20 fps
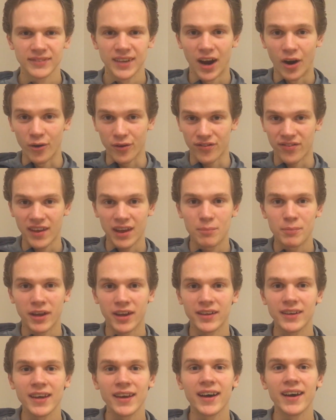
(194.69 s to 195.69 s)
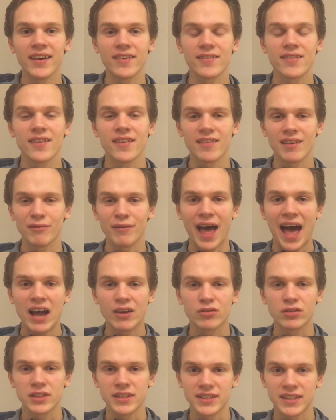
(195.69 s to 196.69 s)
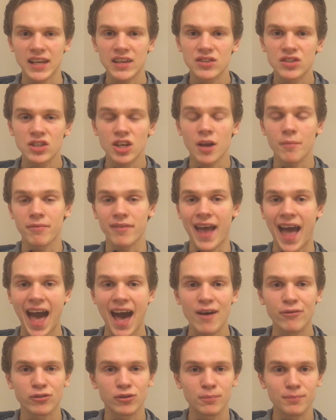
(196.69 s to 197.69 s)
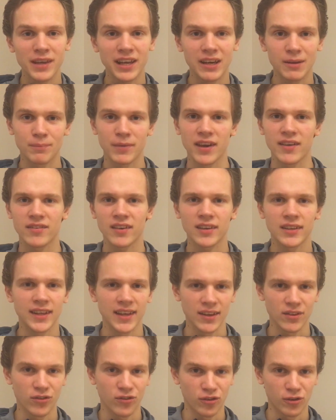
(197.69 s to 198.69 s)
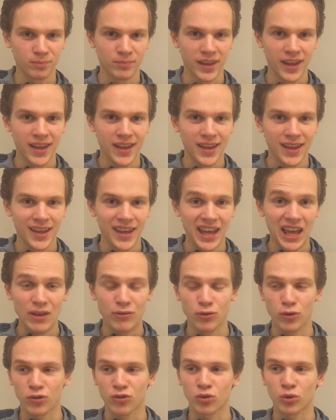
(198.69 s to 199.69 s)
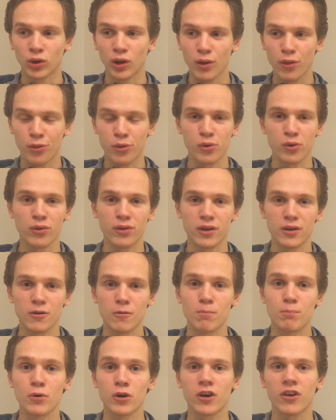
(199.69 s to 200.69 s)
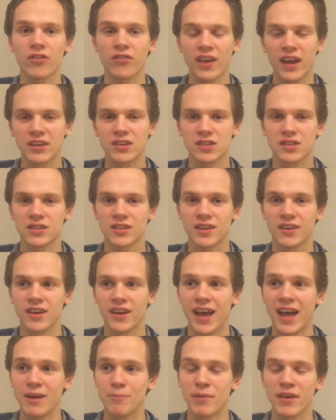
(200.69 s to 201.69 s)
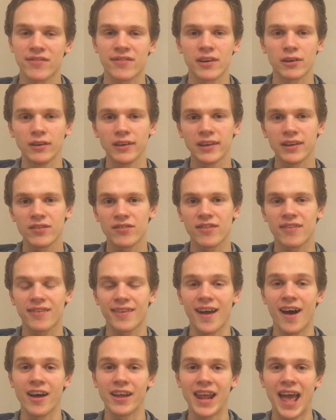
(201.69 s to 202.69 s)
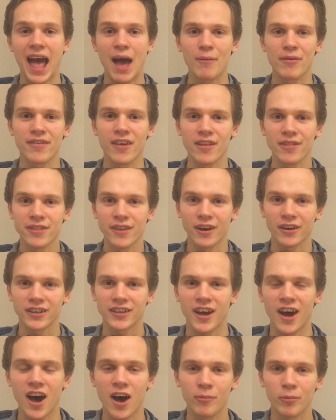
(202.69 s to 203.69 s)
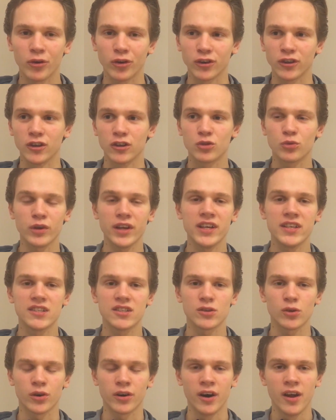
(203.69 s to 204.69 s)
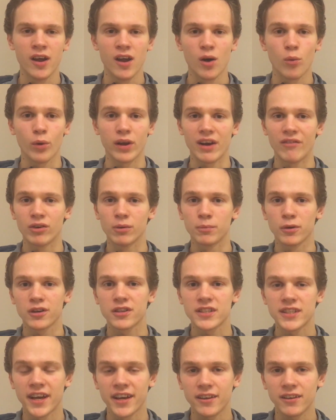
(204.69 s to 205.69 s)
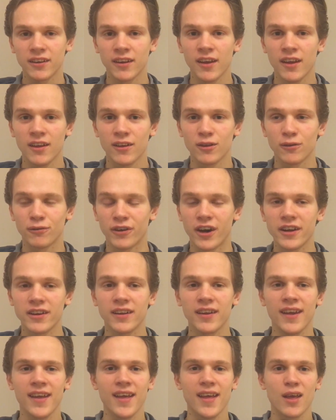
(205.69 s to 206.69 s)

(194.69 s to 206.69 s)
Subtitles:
Our second big idea is self-actualization comes after meeting basic needs. If you scroll through the book section and bestseller lists on Amazon.com or Goodreads or whatever book site you find,